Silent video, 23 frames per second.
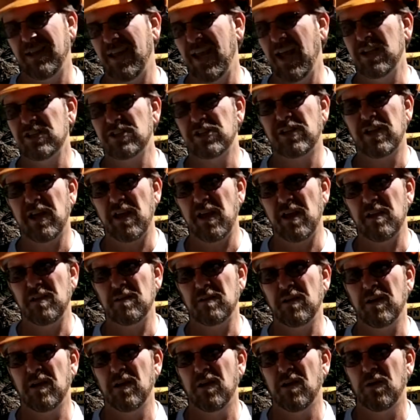Educate
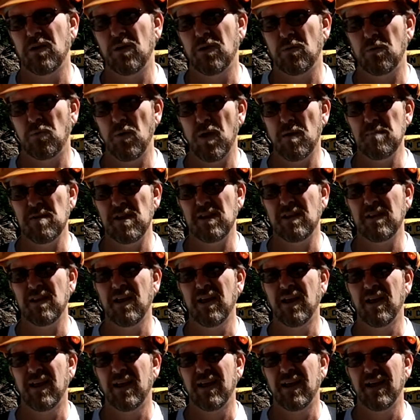women
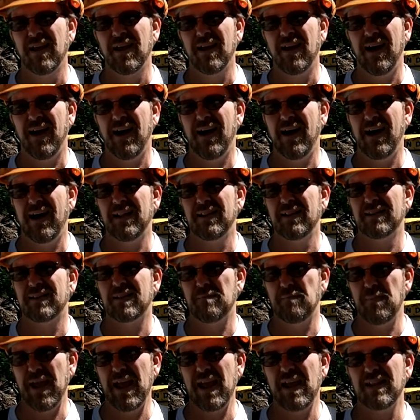on the
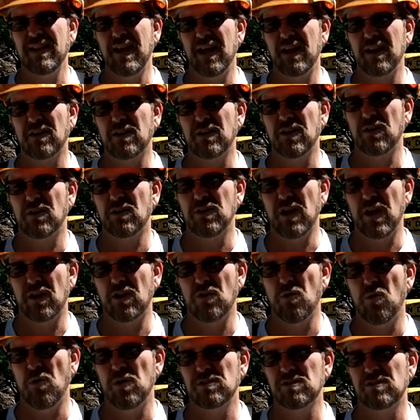pain that it
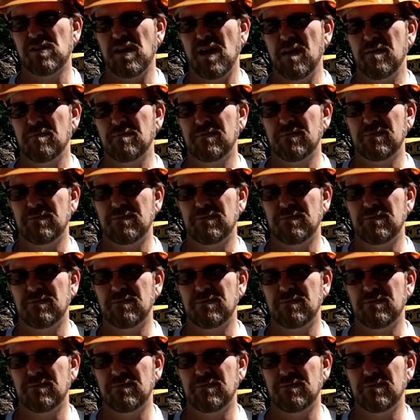causes them